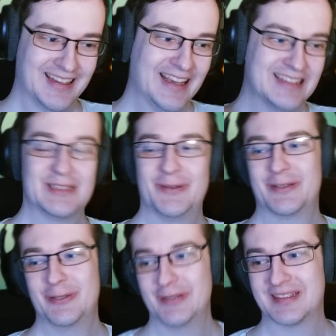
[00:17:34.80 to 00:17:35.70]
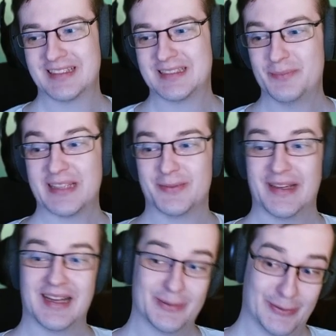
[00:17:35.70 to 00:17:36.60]
it's the way to do it. It's the best
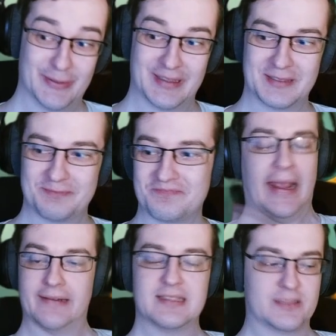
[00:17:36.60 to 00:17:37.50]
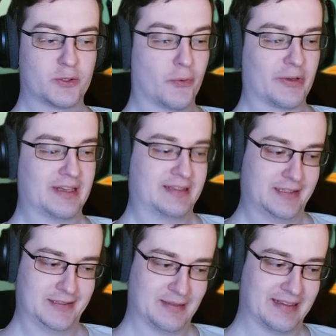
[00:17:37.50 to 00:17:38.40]
way how to do it. And let's not forget
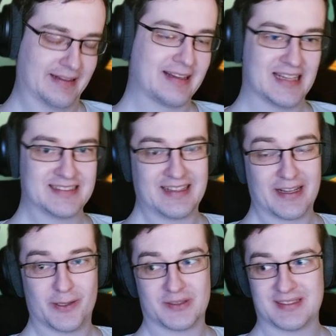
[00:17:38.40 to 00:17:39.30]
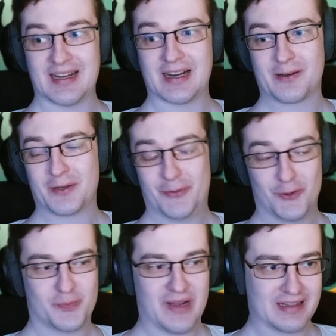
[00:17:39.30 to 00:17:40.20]
clear casting Regrowths that are a
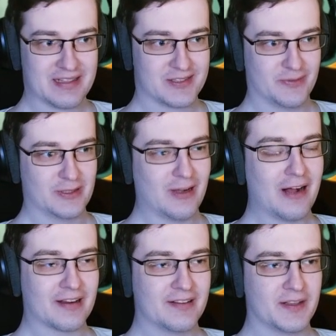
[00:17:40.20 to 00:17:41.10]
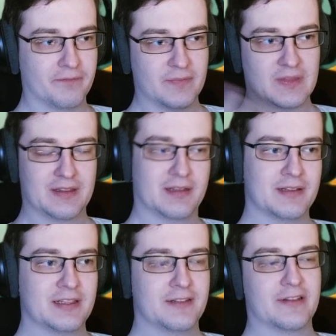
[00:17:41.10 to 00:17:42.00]
huge part, so we know already
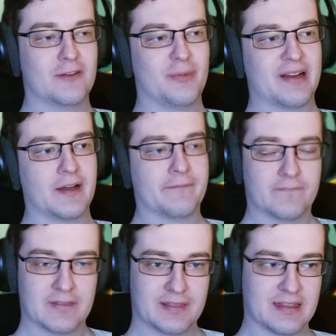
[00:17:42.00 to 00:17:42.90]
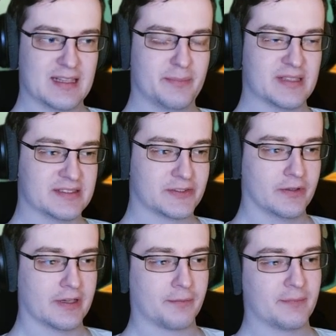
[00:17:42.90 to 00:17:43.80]
3 of mana, 30%
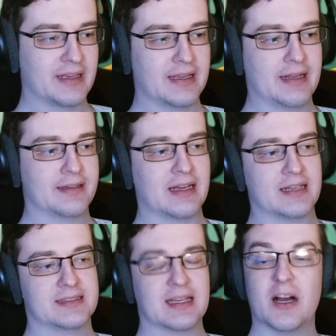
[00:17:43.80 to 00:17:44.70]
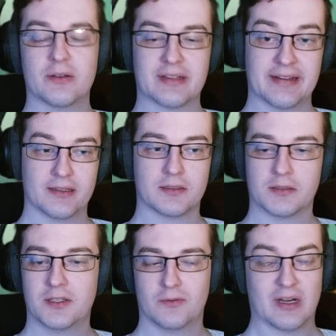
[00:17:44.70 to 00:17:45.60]
stronger, and casting another heal
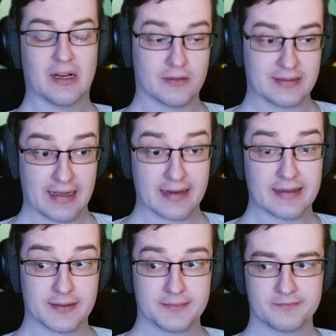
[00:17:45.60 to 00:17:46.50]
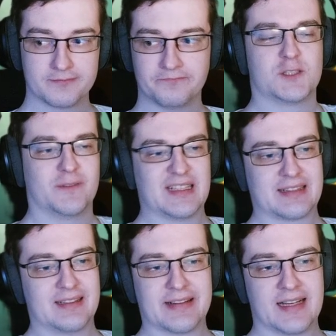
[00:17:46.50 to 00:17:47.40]
for another target. So with that
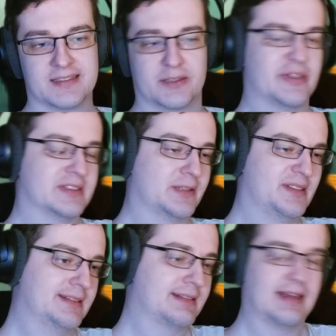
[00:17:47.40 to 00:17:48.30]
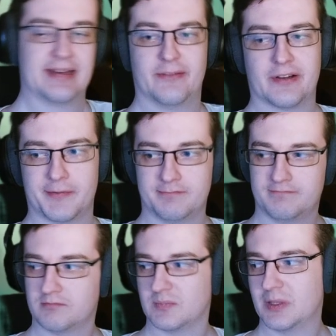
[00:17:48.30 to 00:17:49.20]
clear casting you can squeeze it anywhere
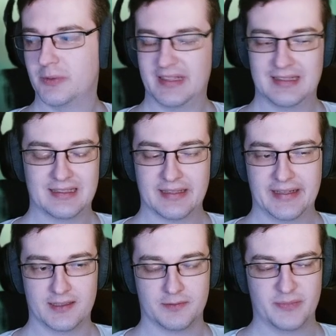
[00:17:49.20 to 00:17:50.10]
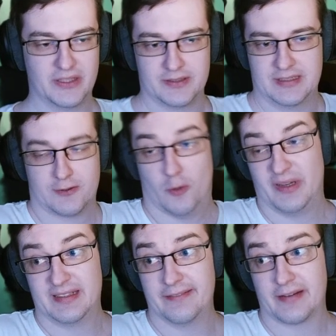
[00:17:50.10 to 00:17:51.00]
you need a little heal because it's
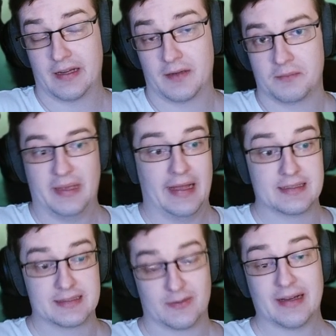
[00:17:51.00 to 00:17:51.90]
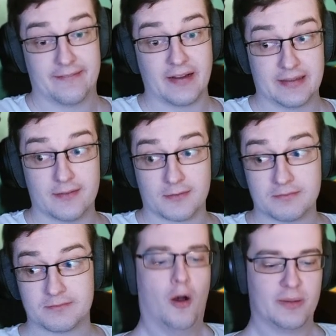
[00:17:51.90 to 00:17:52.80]
completely free and it's quite effective.
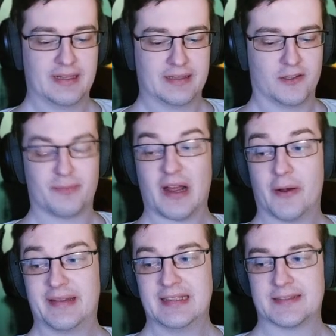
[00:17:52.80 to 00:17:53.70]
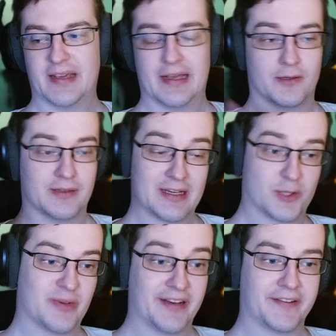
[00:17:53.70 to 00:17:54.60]
On the end of priorities we have
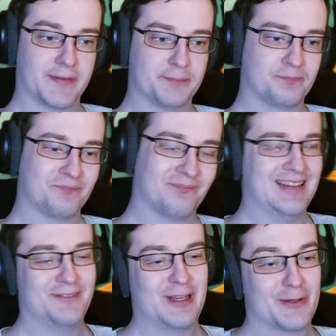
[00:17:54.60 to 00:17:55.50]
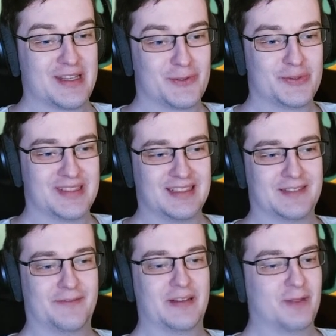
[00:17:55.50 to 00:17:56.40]
rejuvenation. We are just using
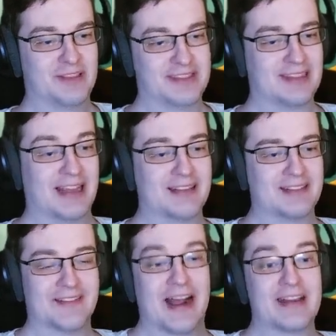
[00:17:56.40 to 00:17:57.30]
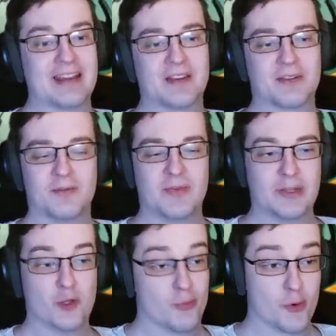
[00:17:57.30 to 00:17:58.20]
it when we are just like running, we
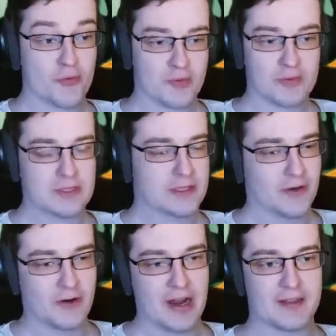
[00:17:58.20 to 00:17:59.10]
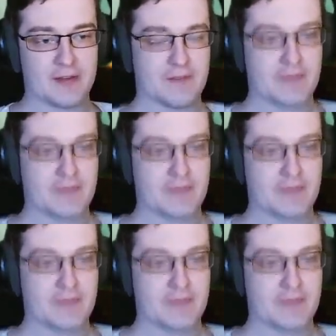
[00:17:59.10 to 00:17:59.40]
need to move. Alright,